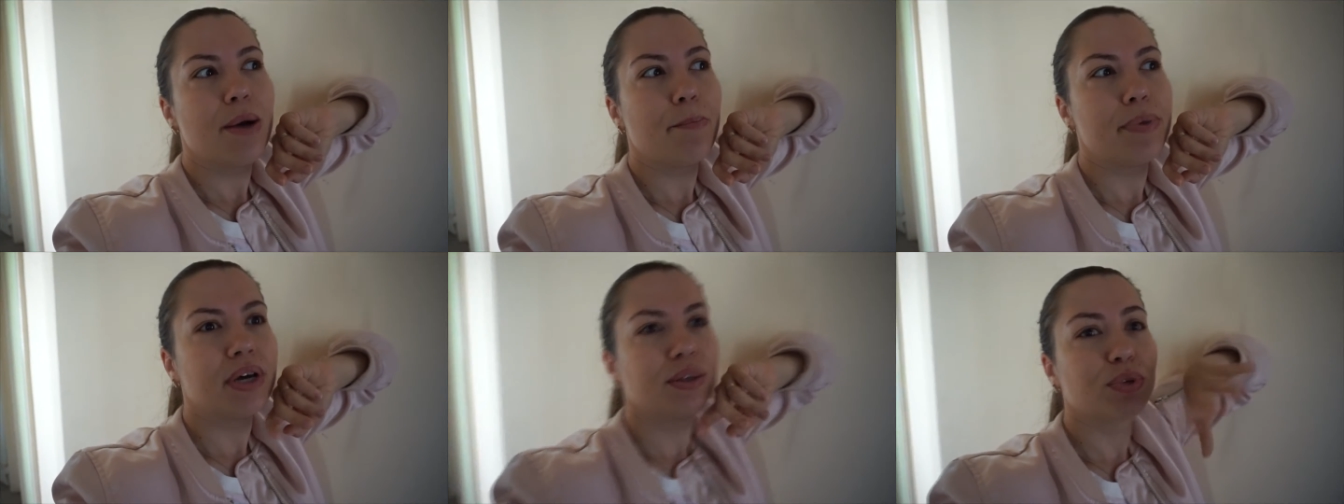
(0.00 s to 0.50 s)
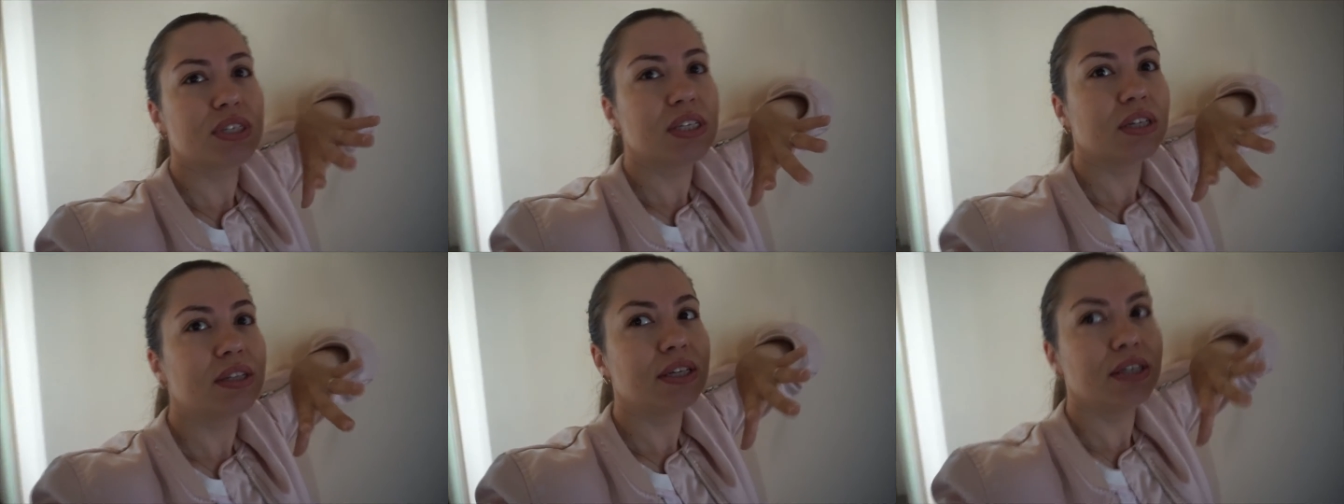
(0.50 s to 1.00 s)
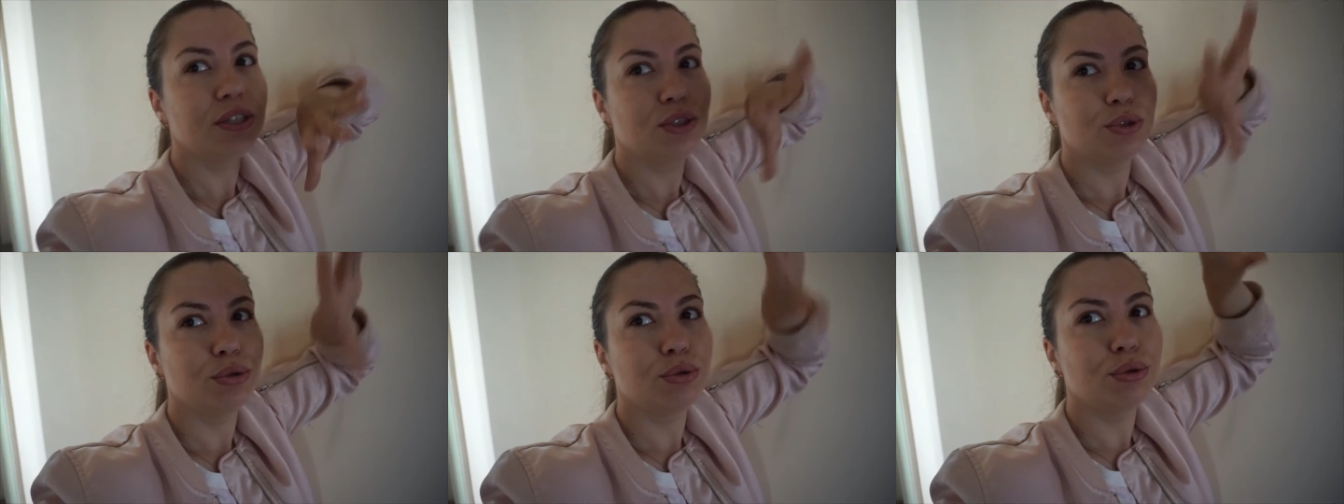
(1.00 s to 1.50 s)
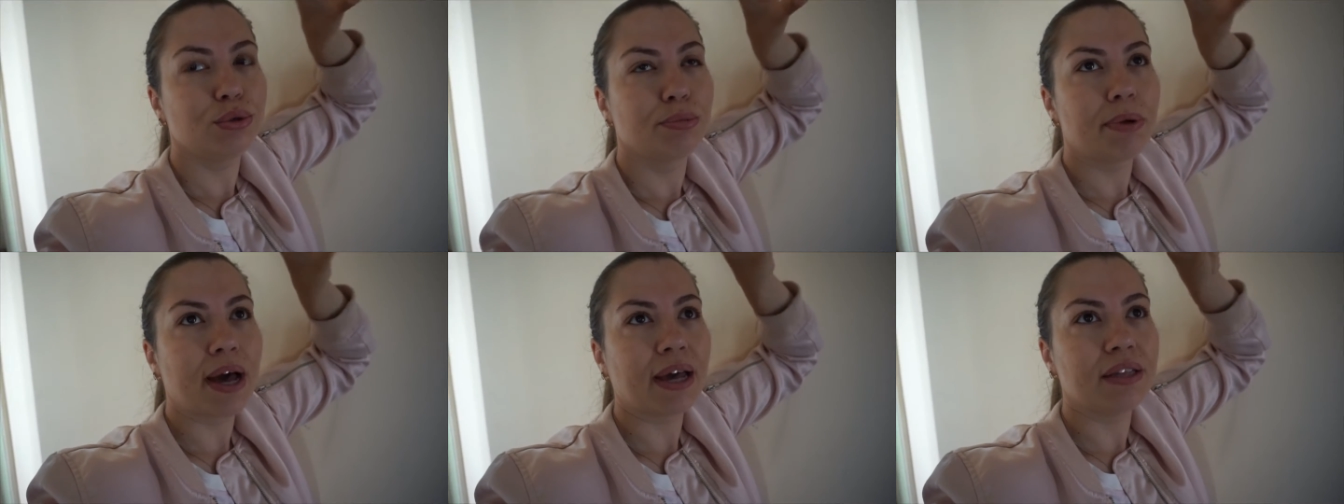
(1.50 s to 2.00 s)
but we still need
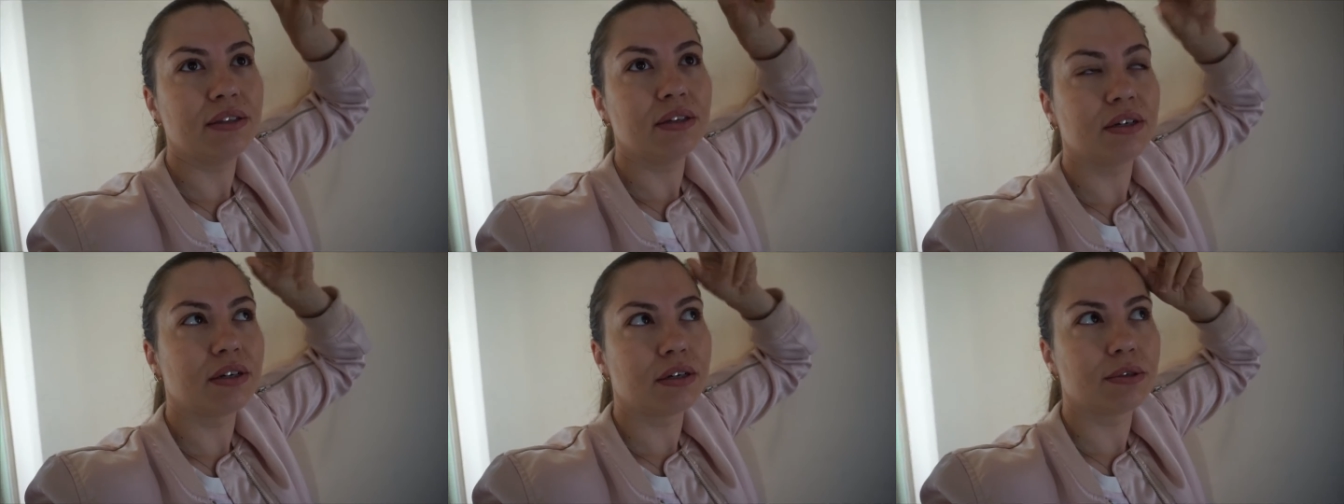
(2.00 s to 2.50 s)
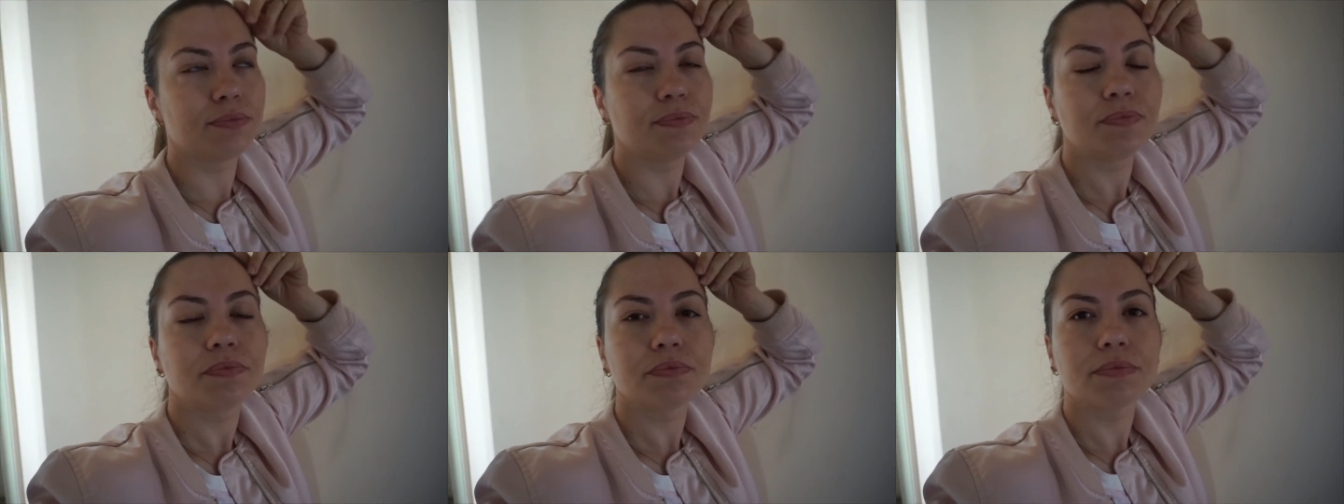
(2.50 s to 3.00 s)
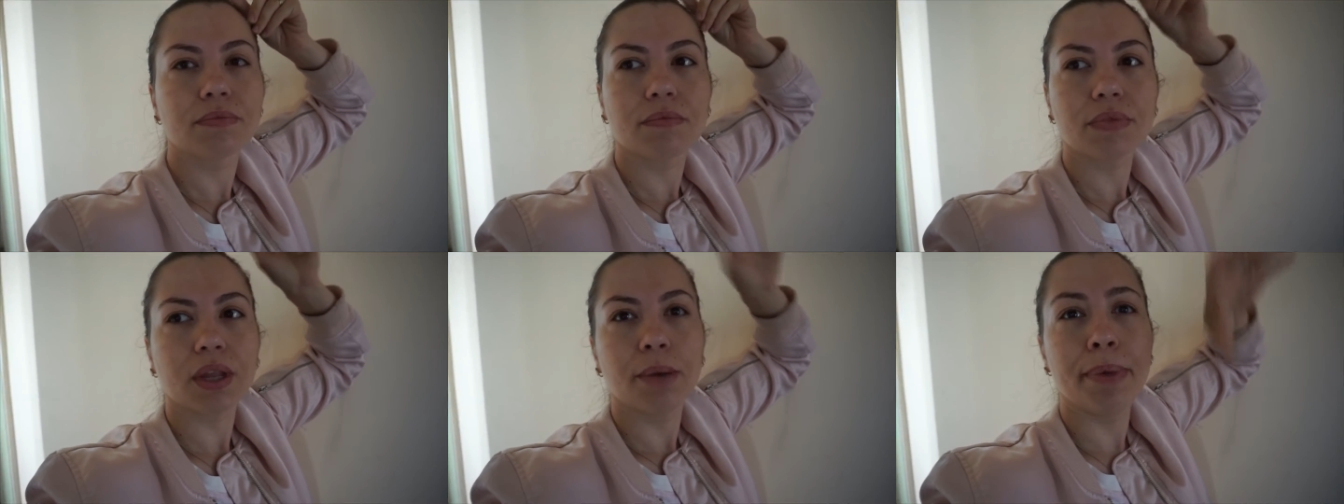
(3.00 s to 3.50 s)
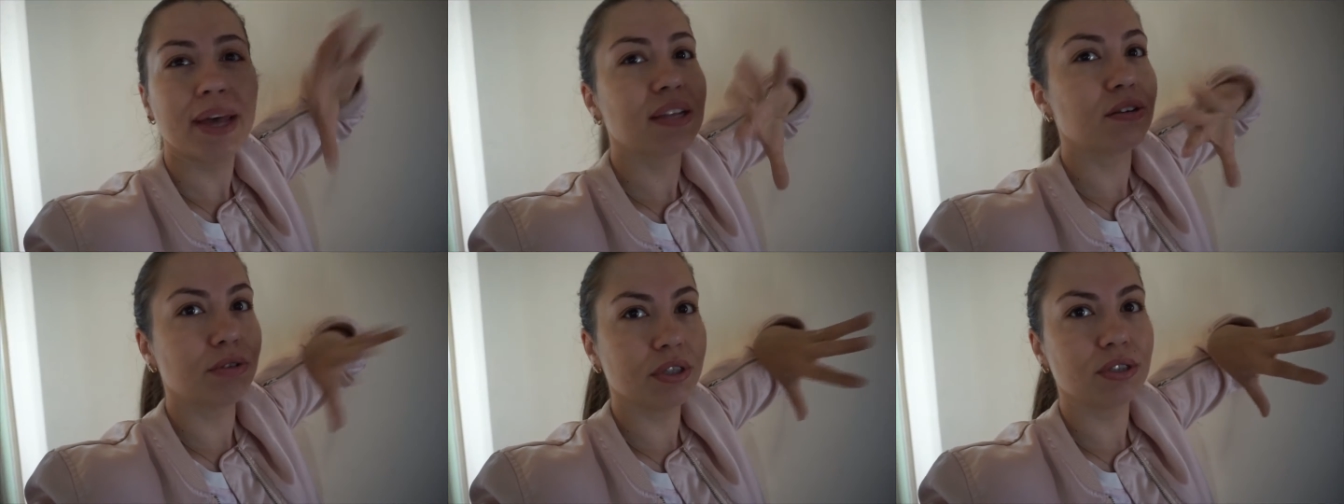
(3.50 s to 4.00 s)
to buy the
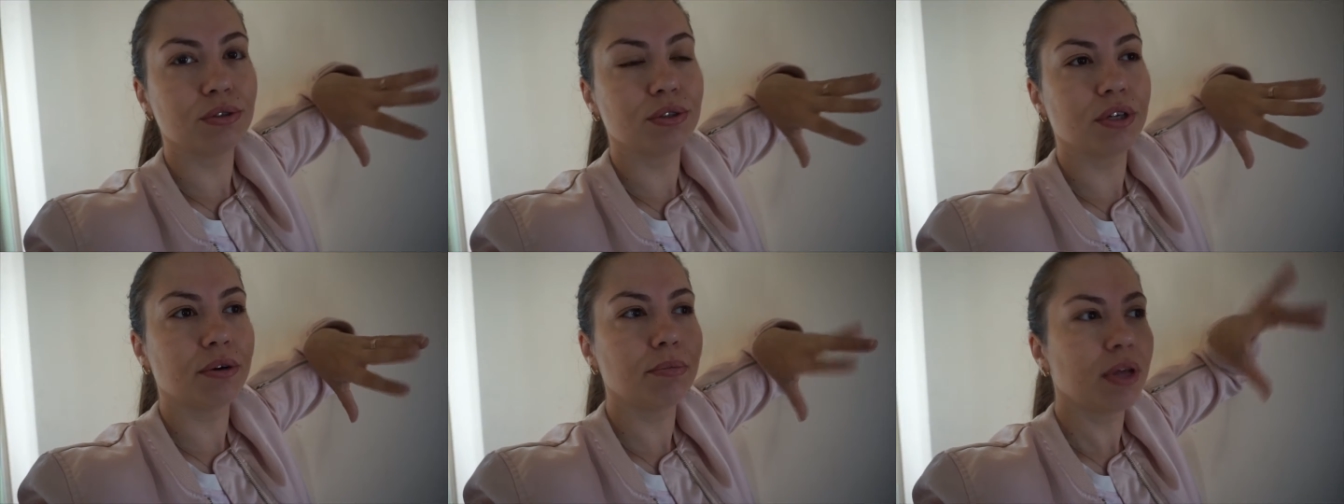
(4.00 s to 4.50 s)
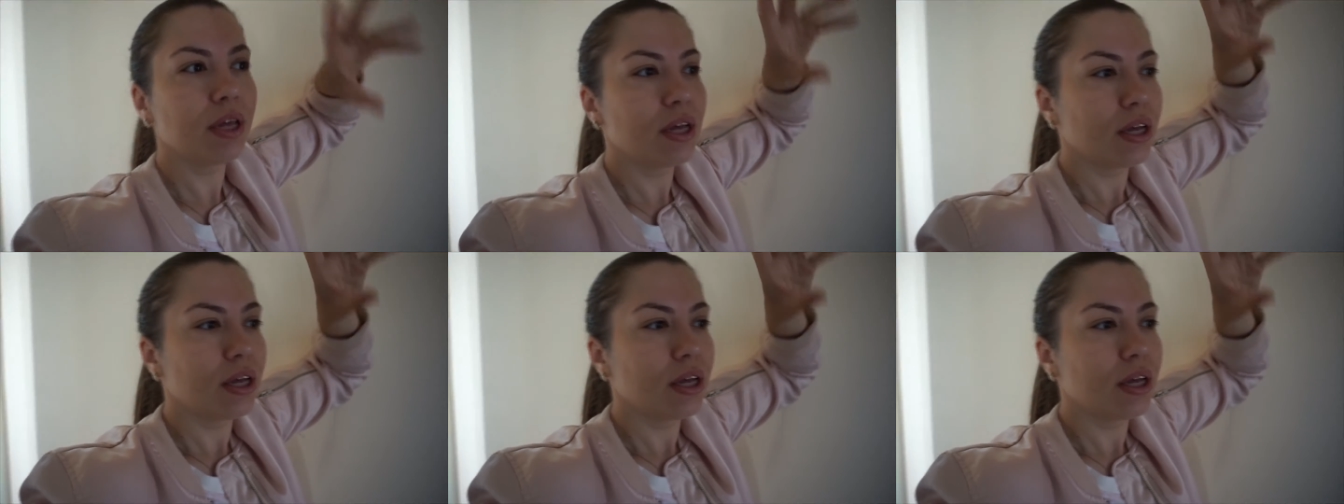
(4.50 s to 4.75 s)
batteries to them,